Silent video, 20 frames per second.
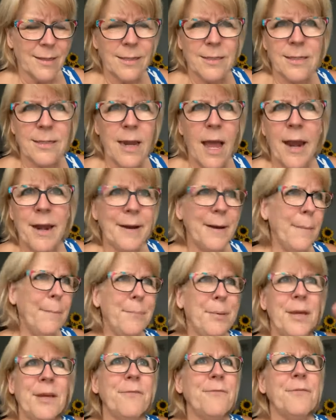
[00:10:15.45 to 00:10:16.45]
It's not an
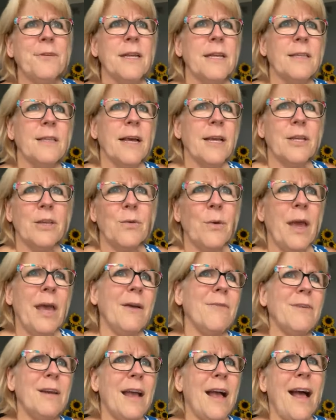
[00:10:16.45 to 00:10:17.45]
epiphany like you
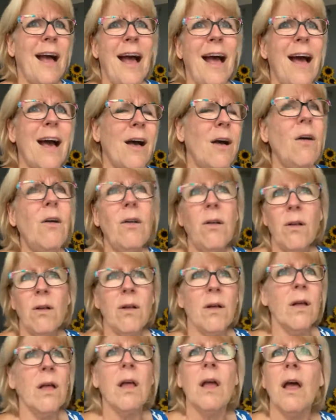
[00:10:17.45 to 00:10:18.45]
have an aha.
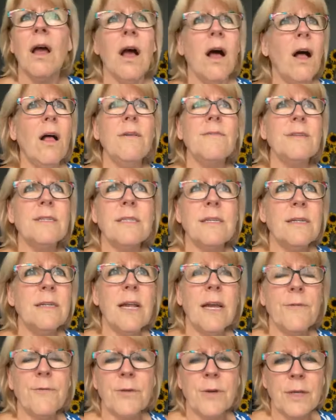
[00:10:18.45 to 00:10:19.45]
Oh, all of a sudden
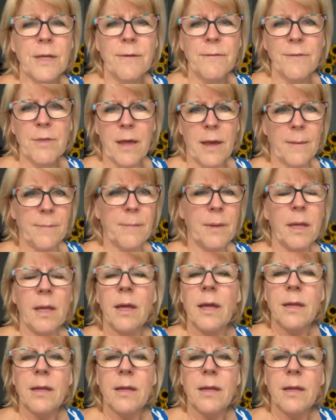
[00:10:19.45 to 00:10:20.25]
I forgive them.